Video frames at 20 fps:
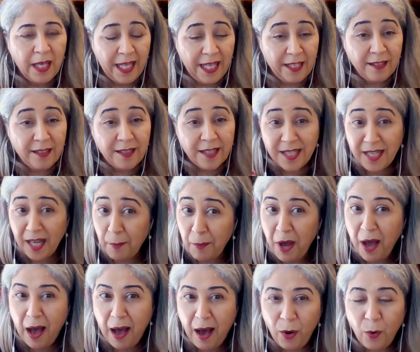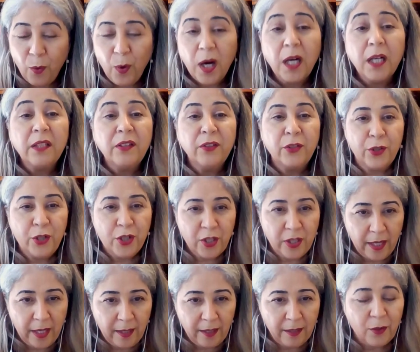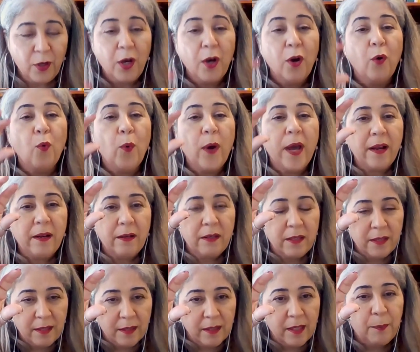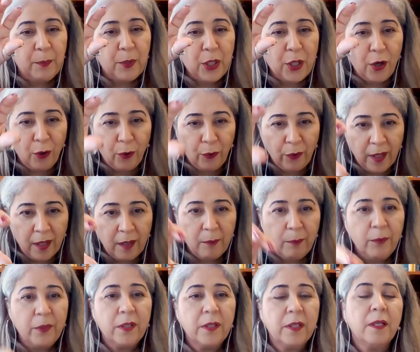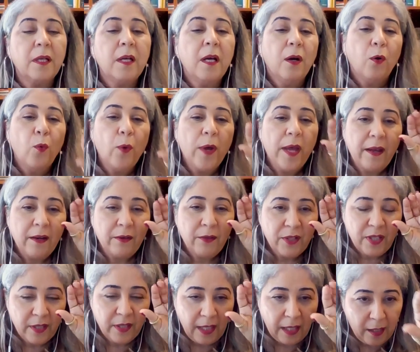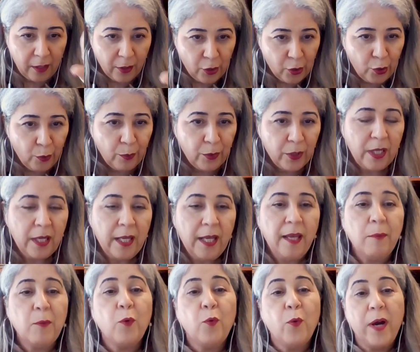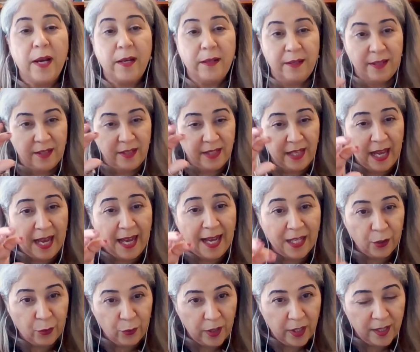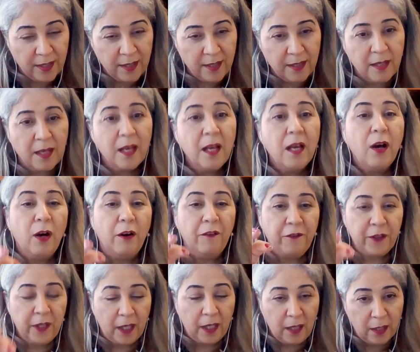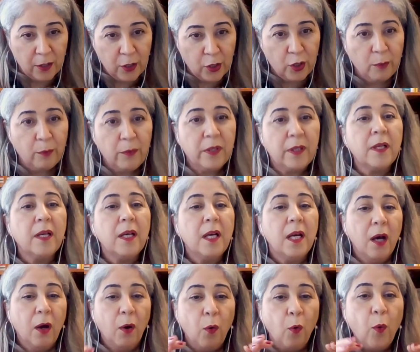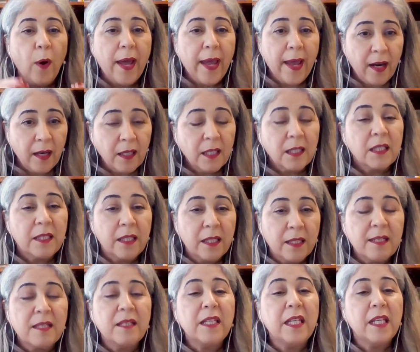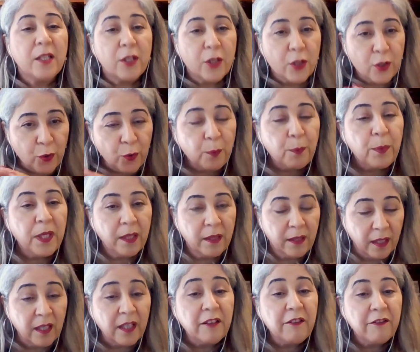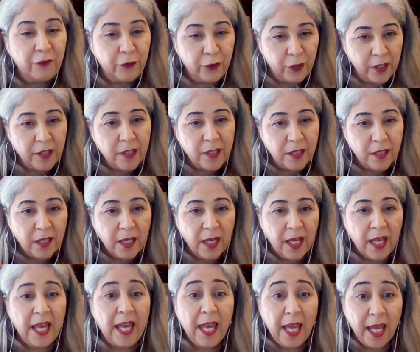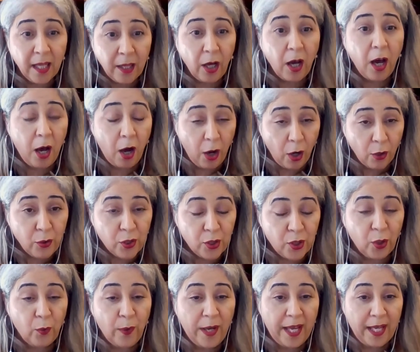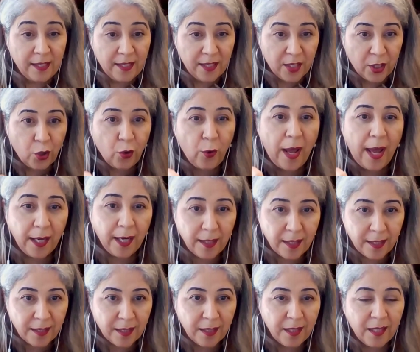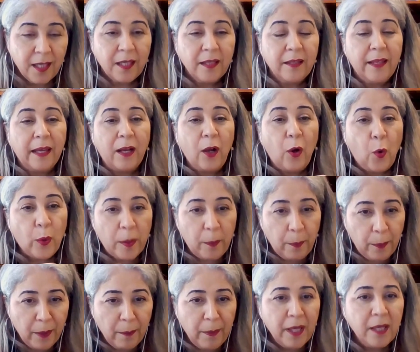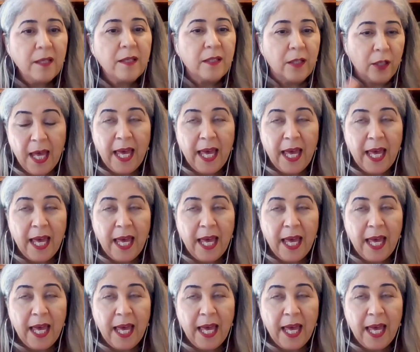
and somehow understand where is the PO number, where is the customer name, where is the address of the customer, where this needs to be delivered, and also extract the equipment.